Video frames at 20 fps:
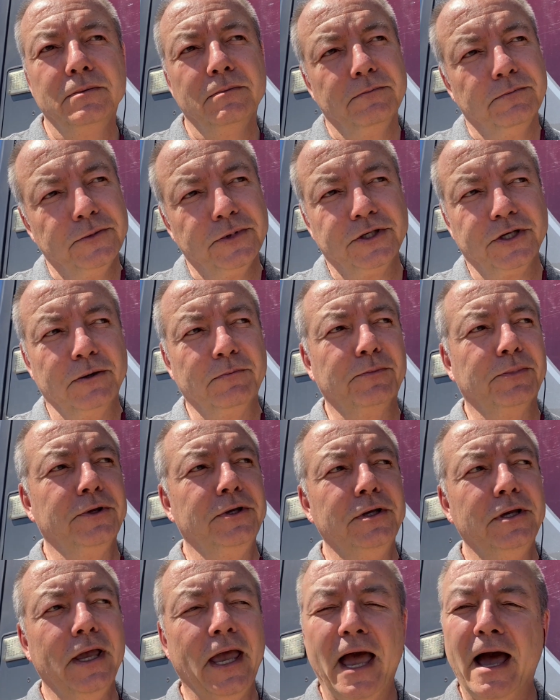
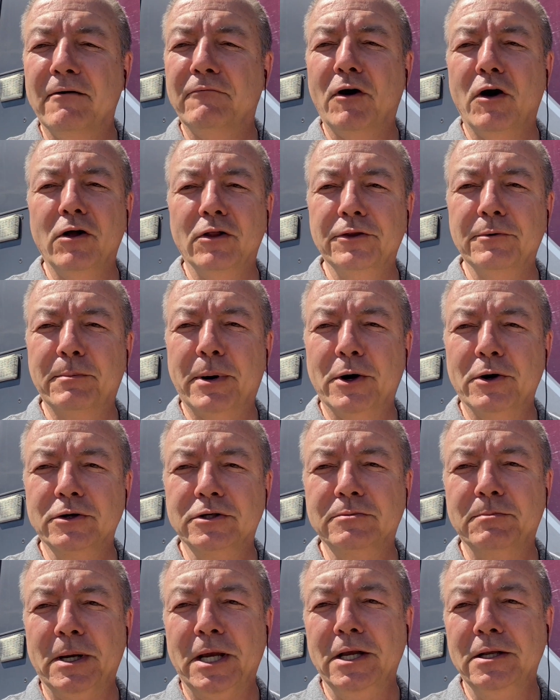simply have all the
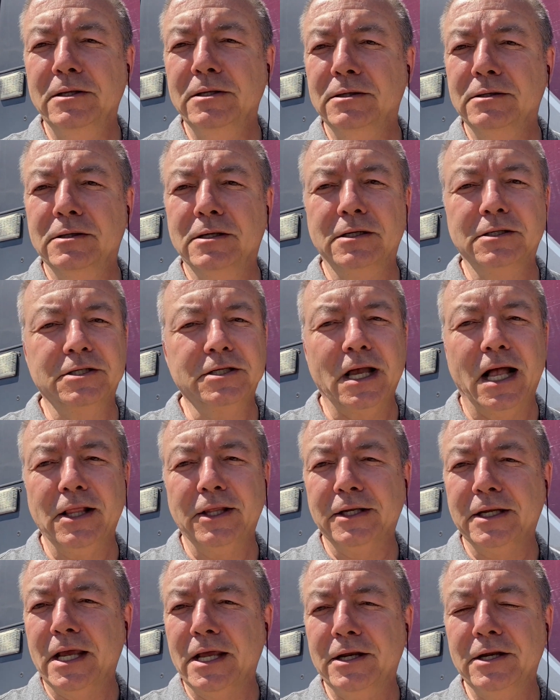parts made,
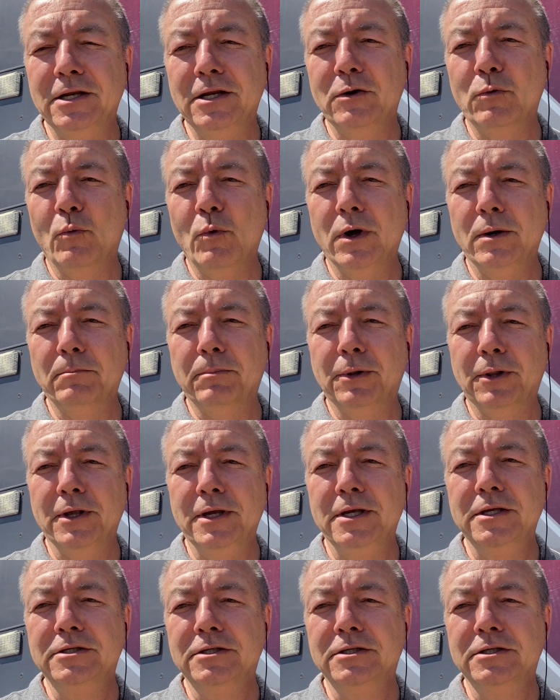consolidated in one place,